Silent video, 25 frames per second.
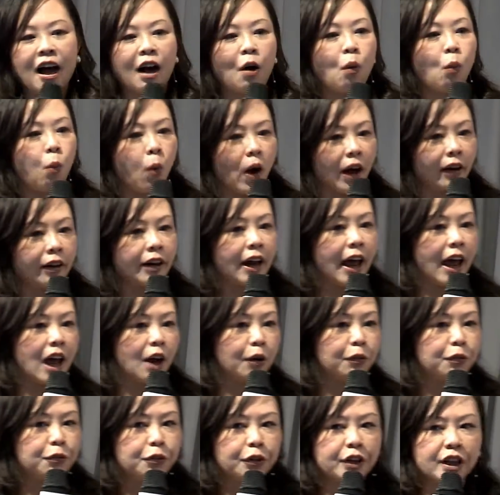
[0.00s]
1
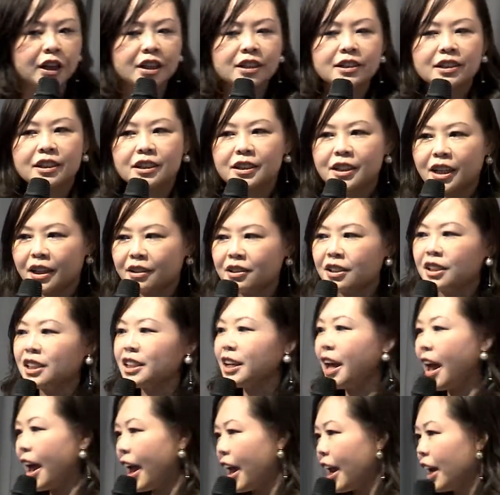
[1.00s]
every
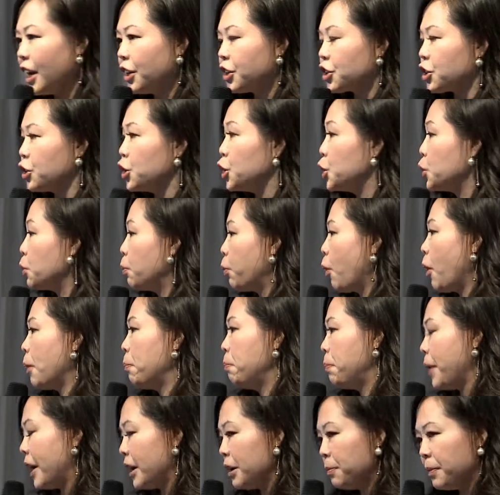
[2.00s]
68
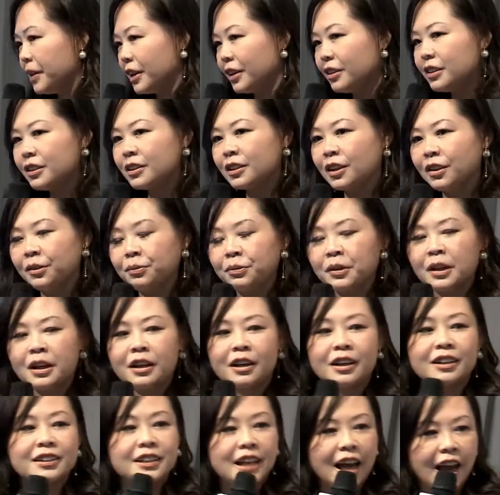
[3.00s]
newborn babies
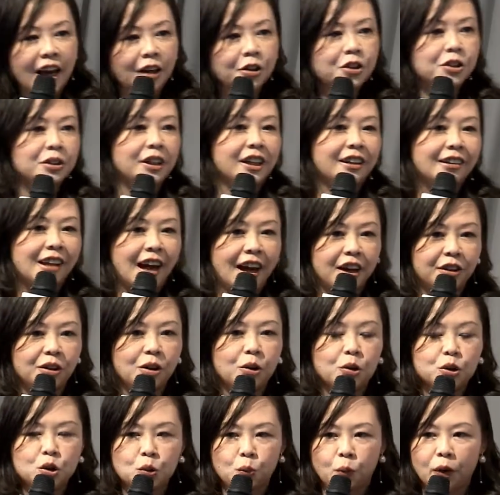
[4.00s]
is actually
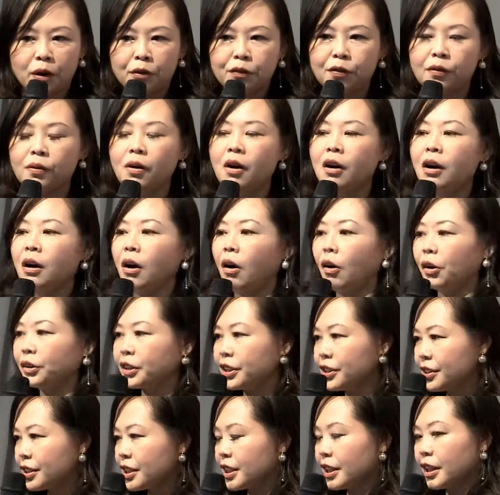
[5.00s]
diagnosed with
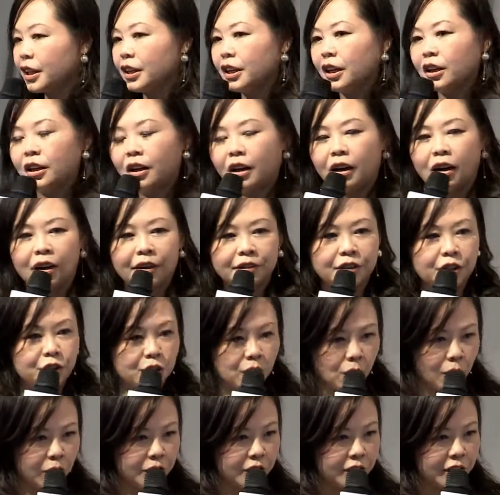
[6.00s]
autistic
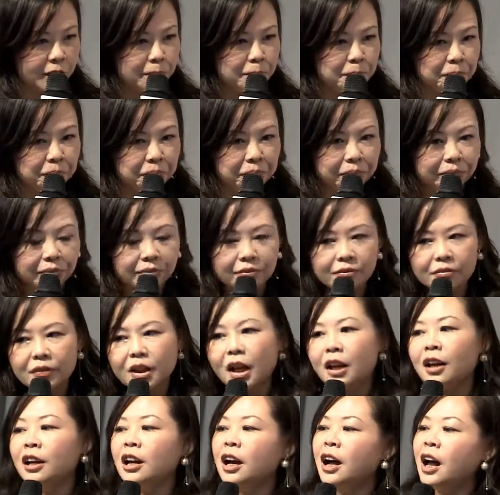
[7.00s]
disorder.
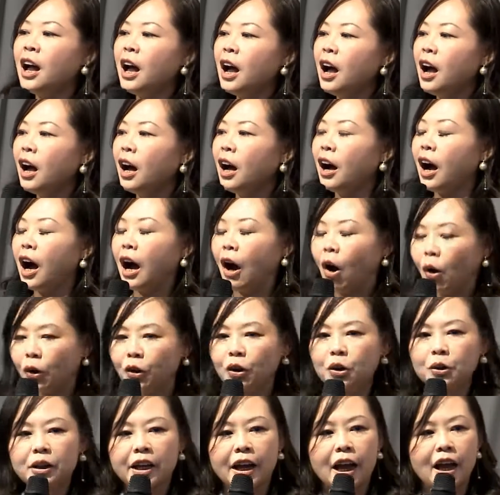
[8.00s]

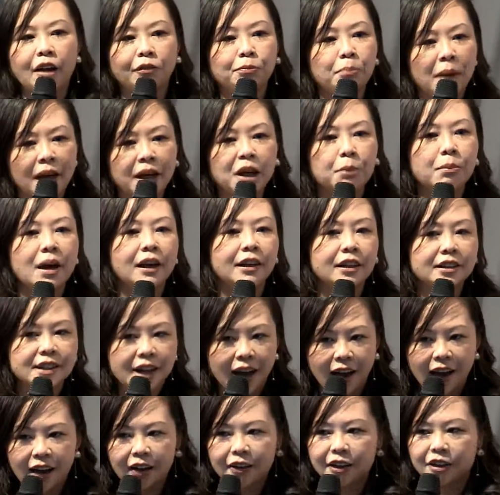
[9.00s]
Although they have many, many
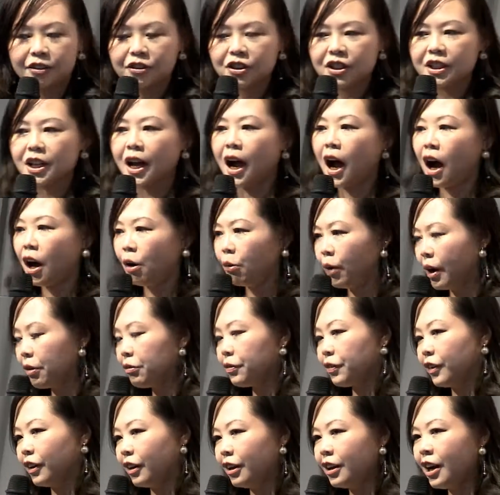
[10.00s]
talents,
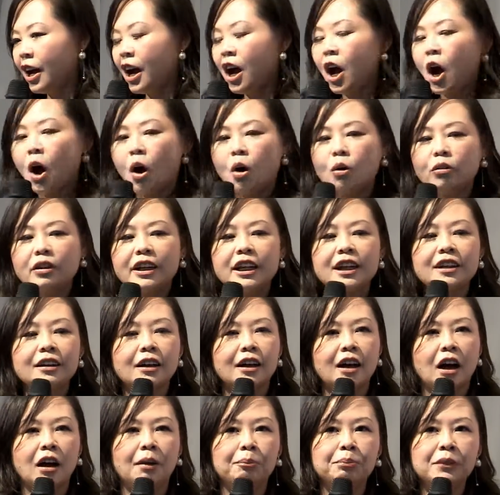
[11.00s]
however, only
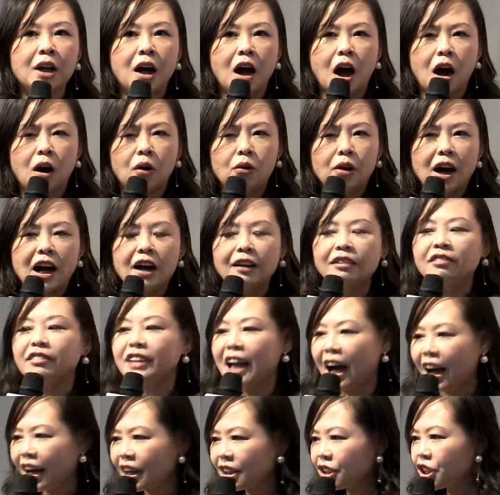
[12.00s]
around
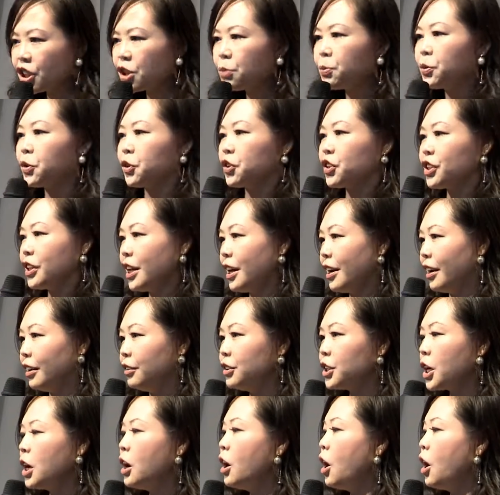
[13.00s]
90%